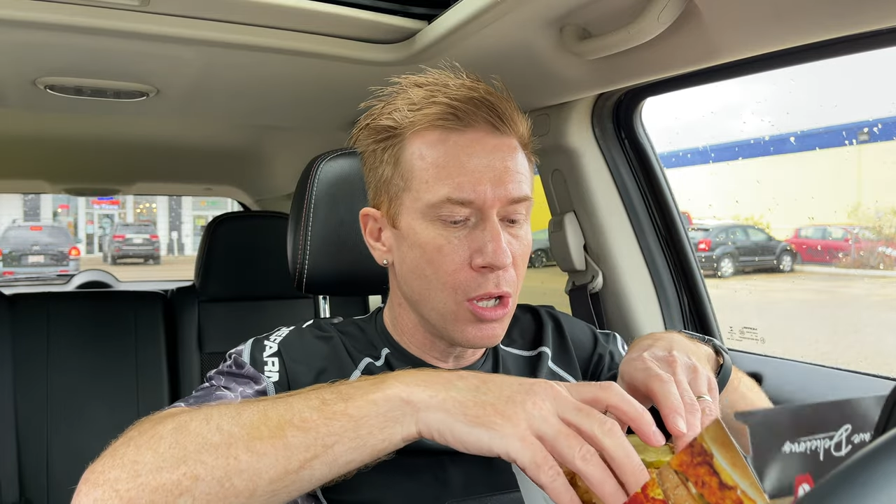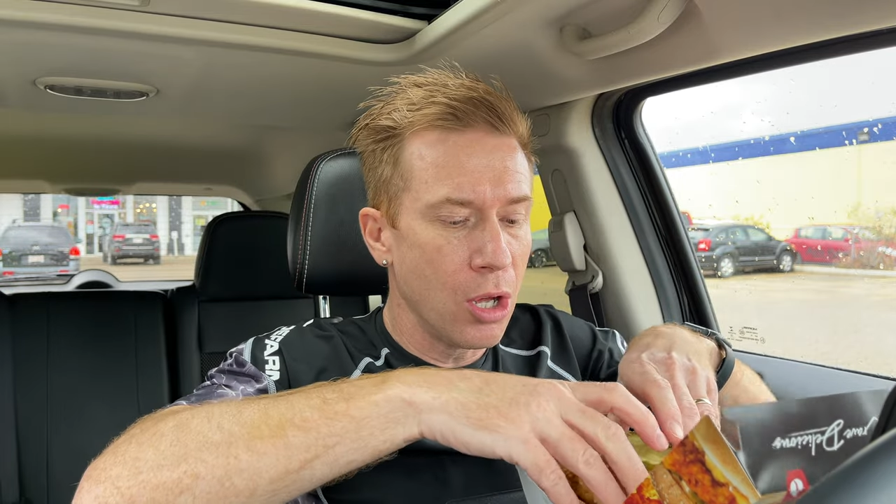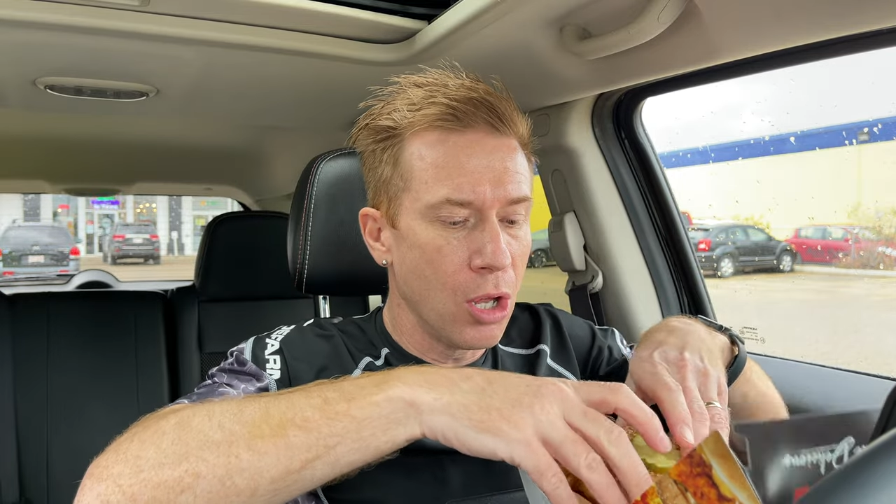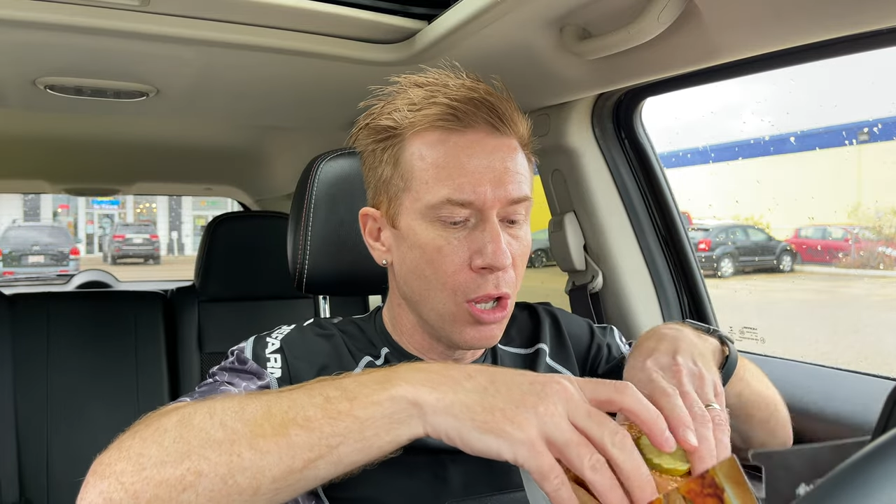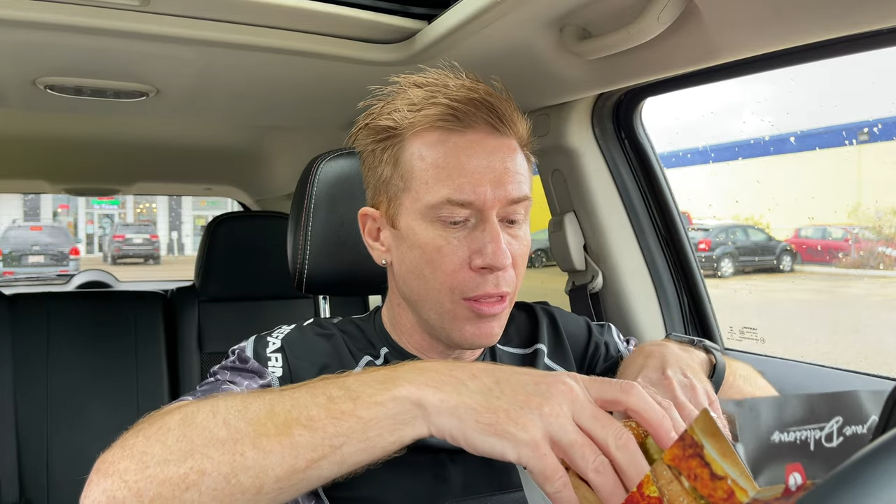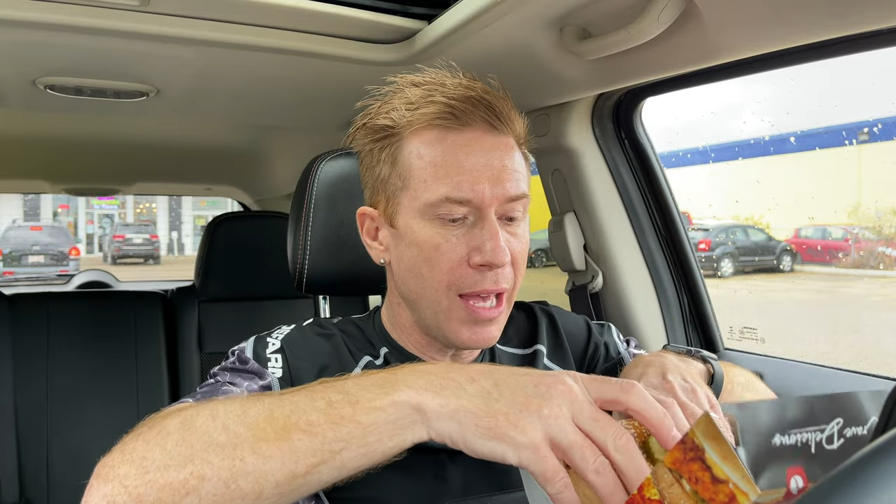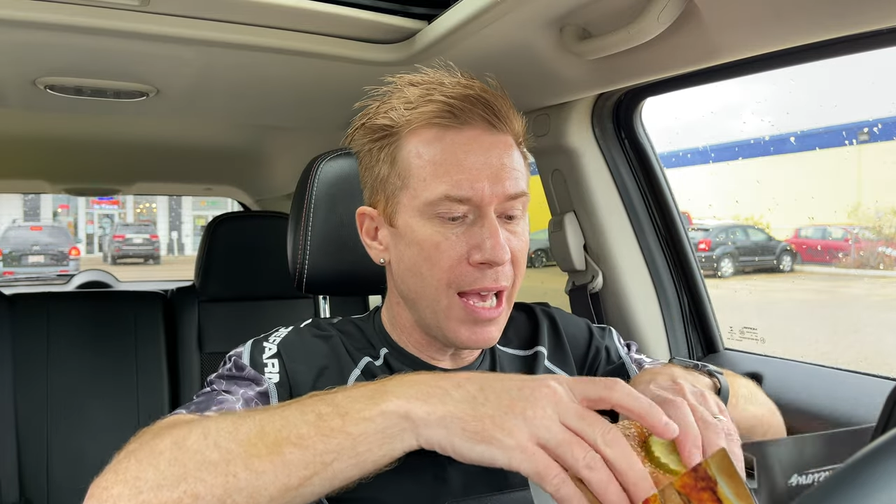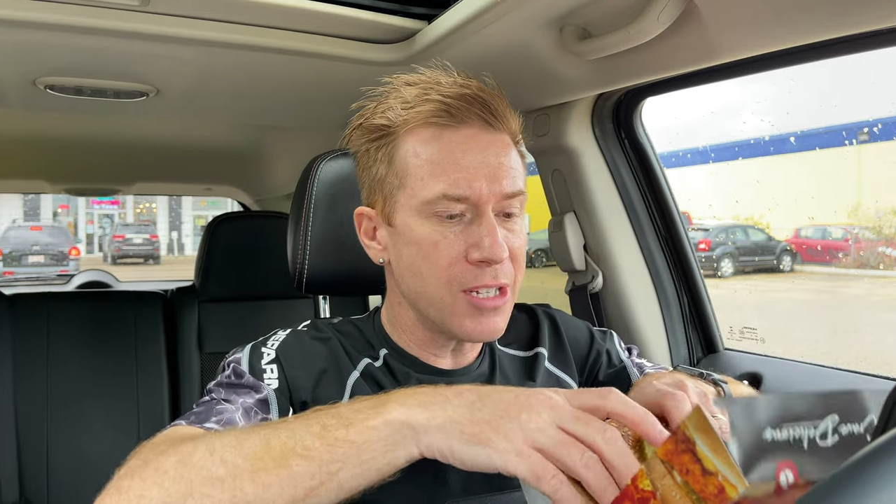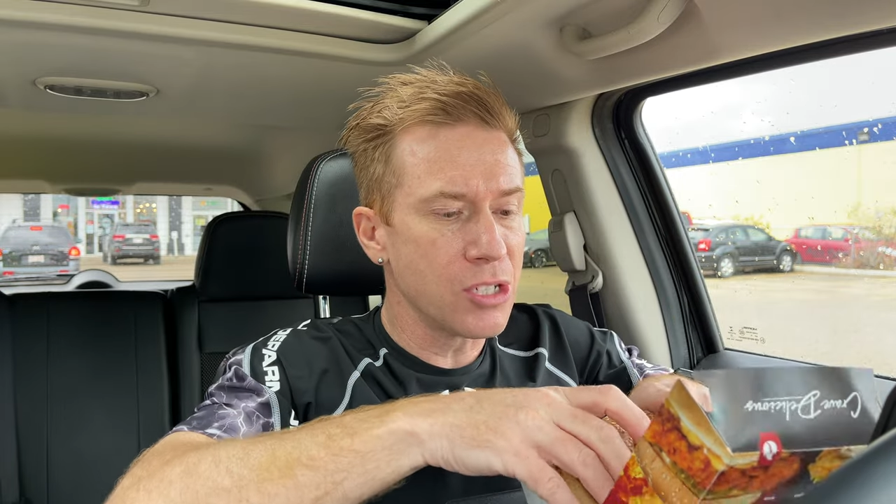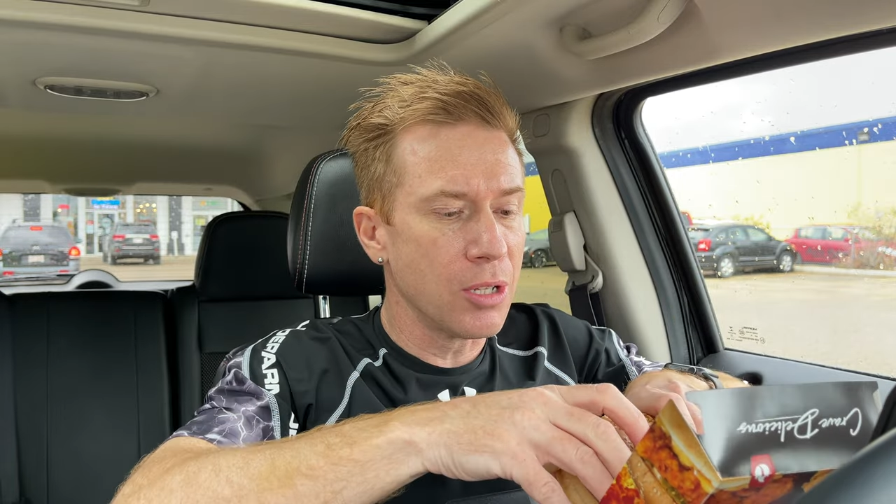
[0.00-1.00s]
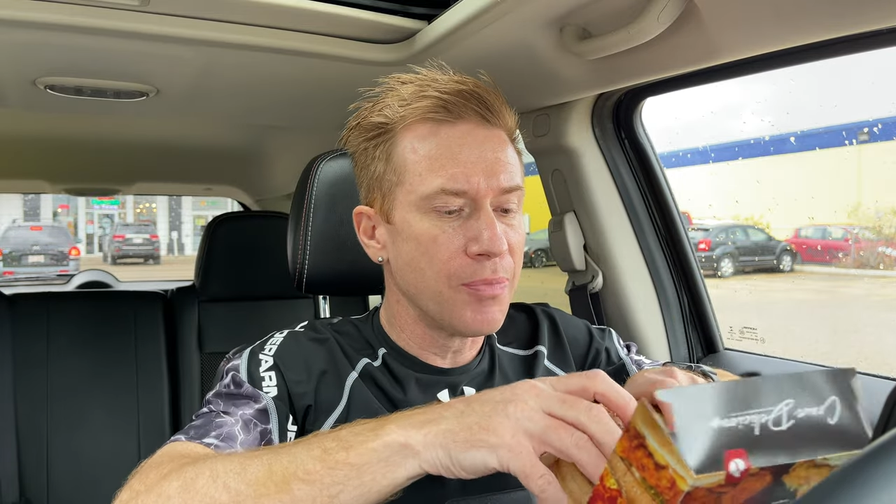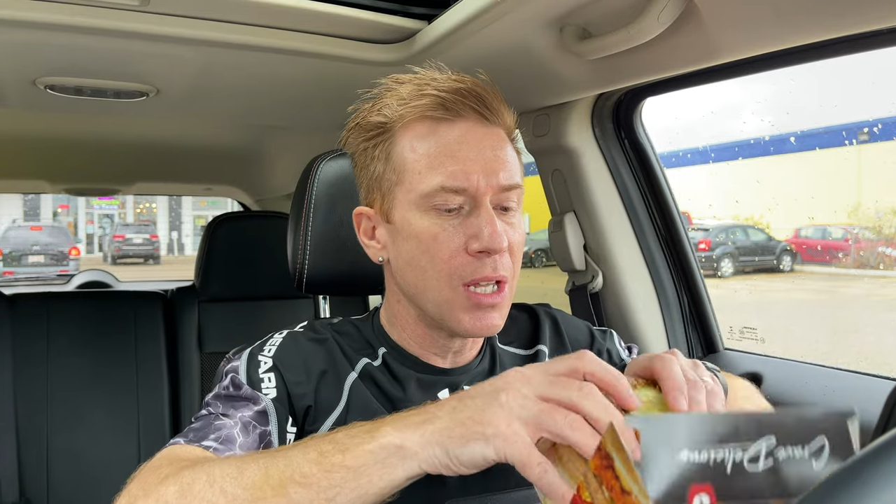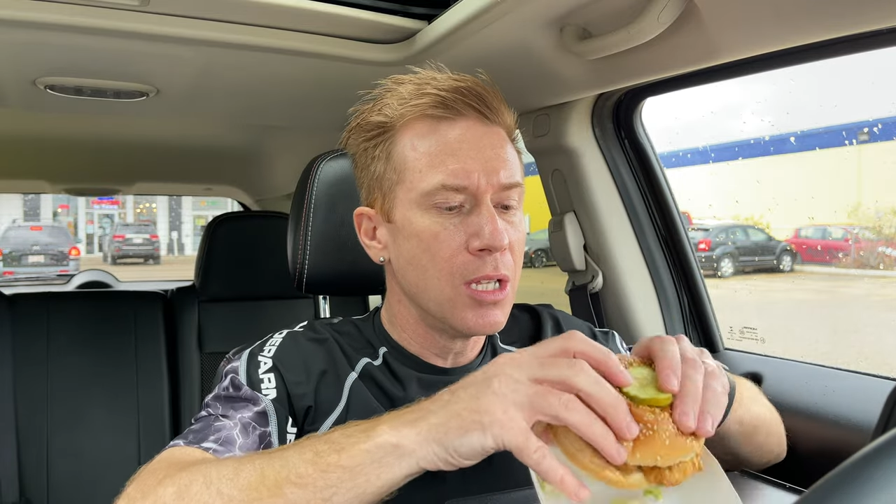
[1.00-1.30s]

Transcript: all the hassle.